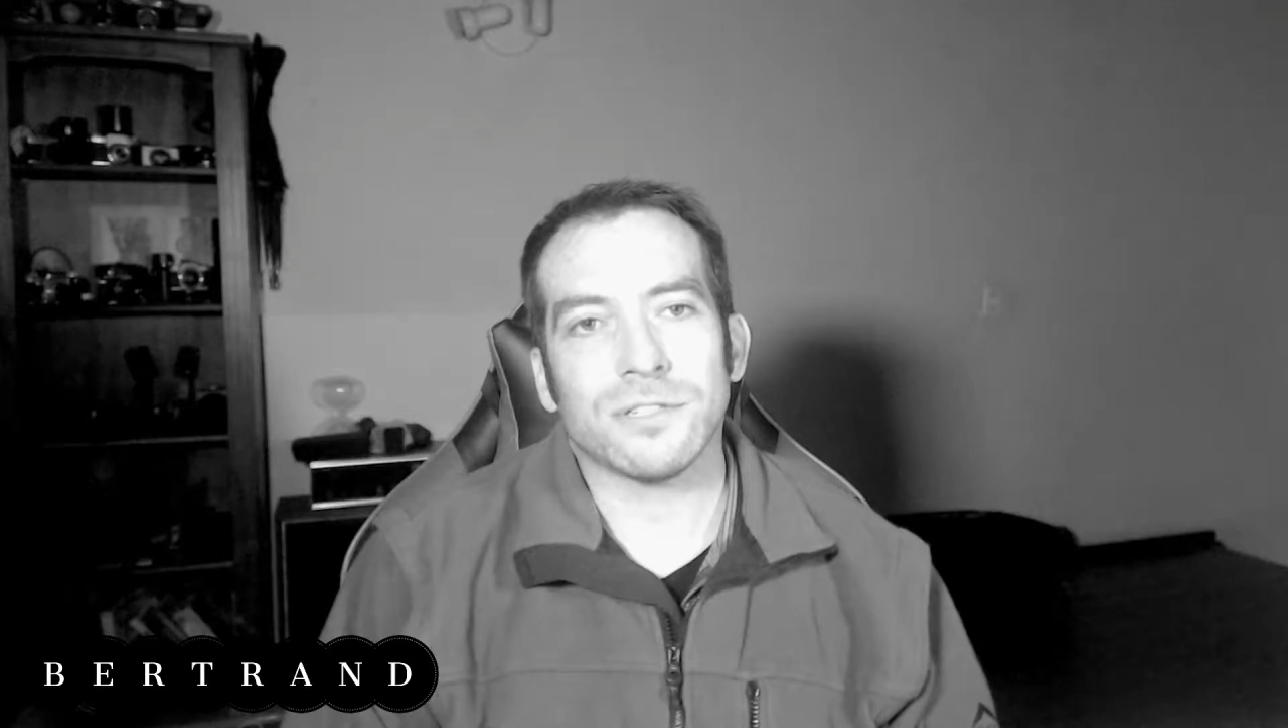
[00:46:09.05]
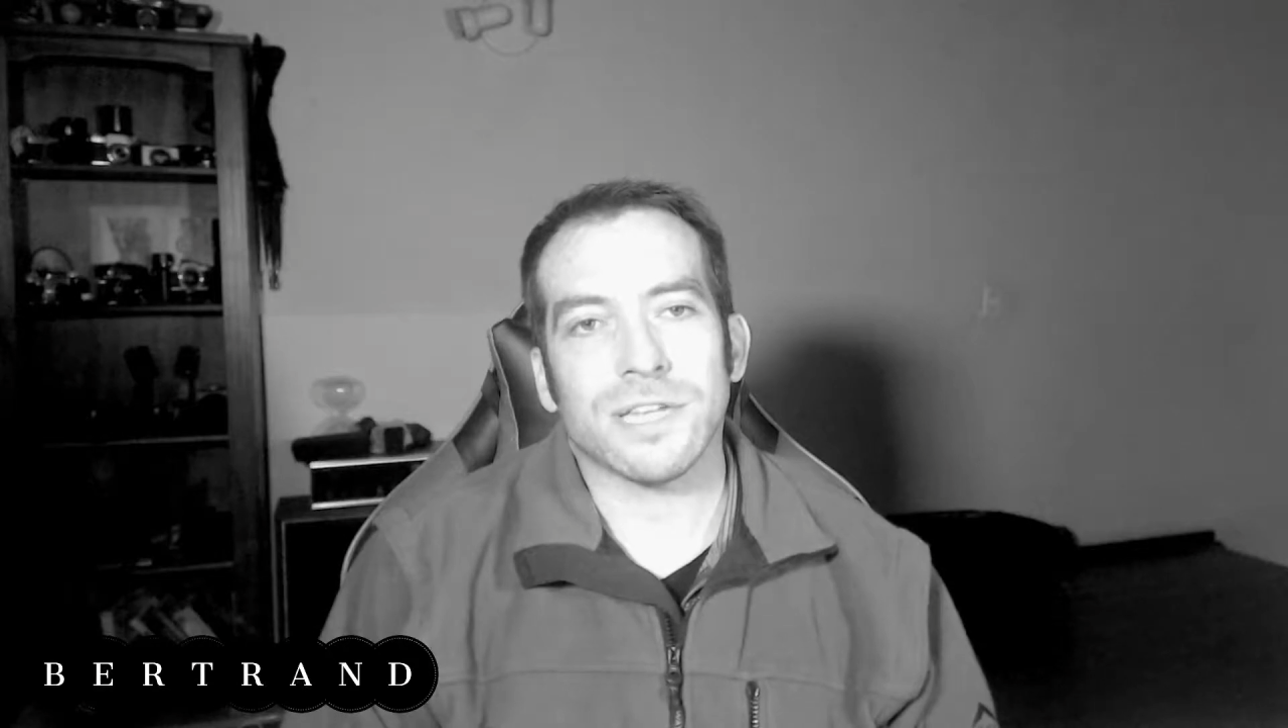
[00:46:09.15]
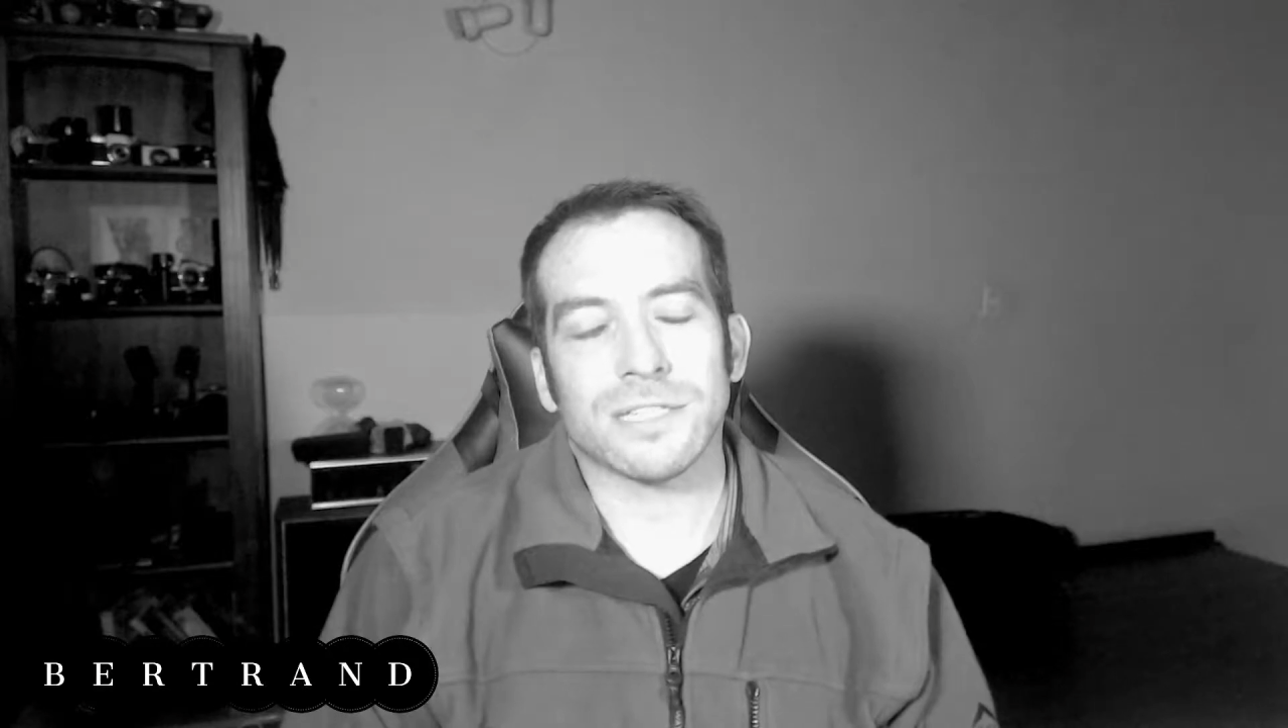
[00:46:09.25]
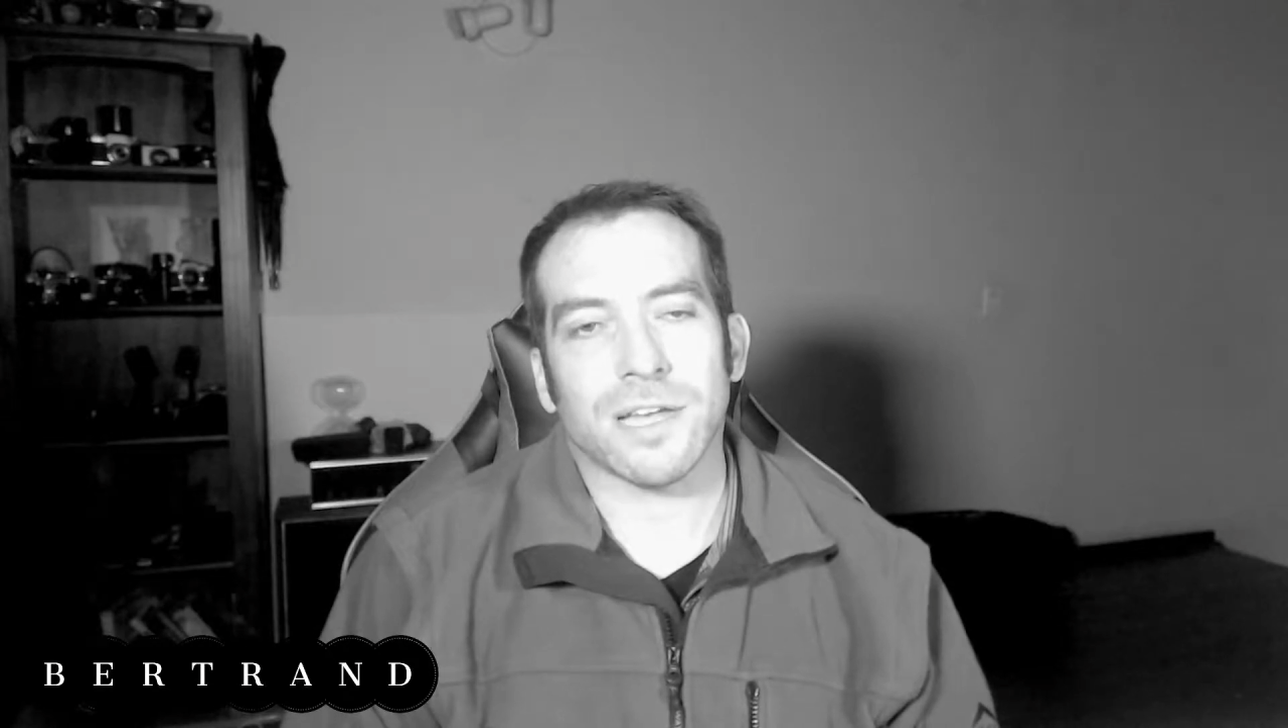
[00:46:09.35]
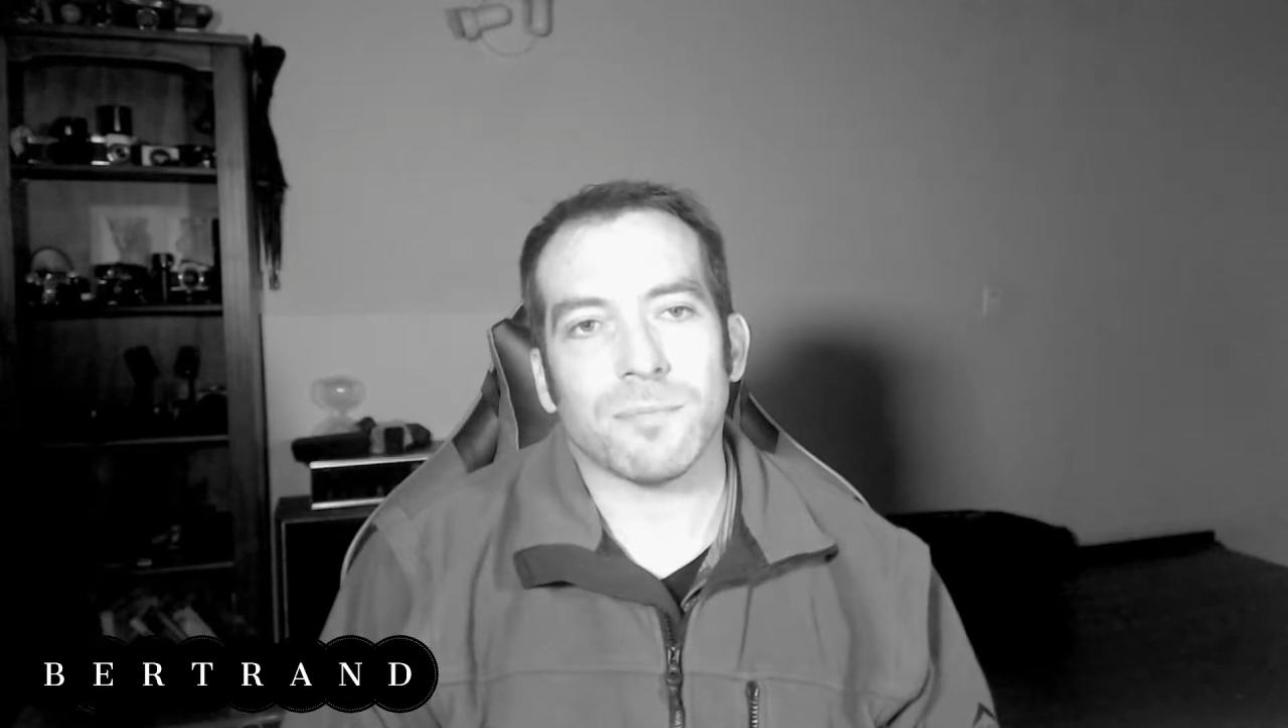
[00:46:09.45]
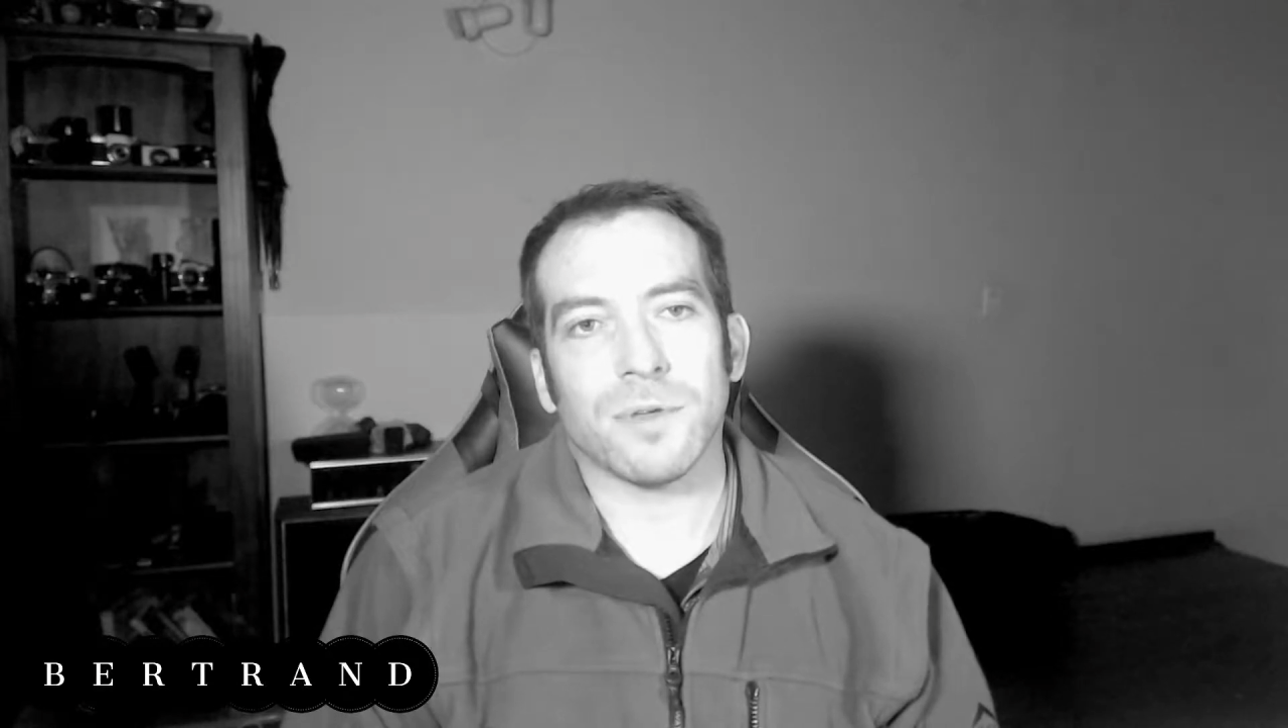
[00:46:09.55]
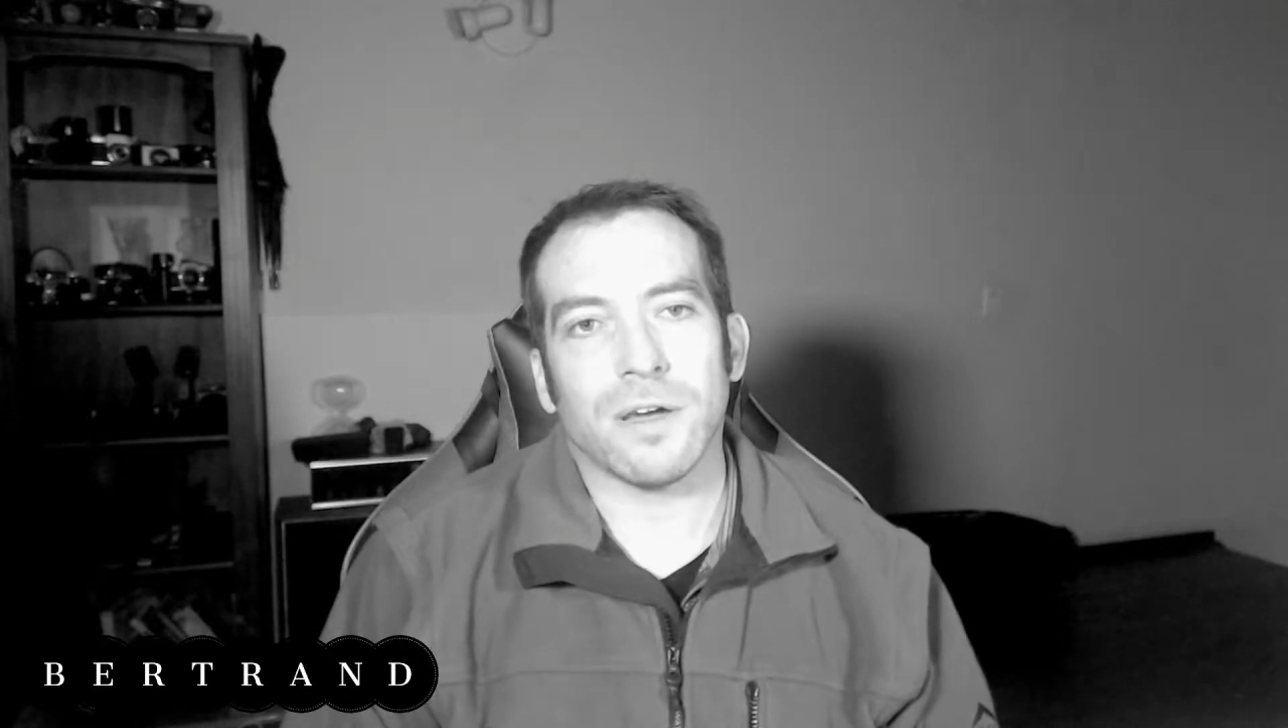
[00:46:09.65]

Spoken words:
to set up.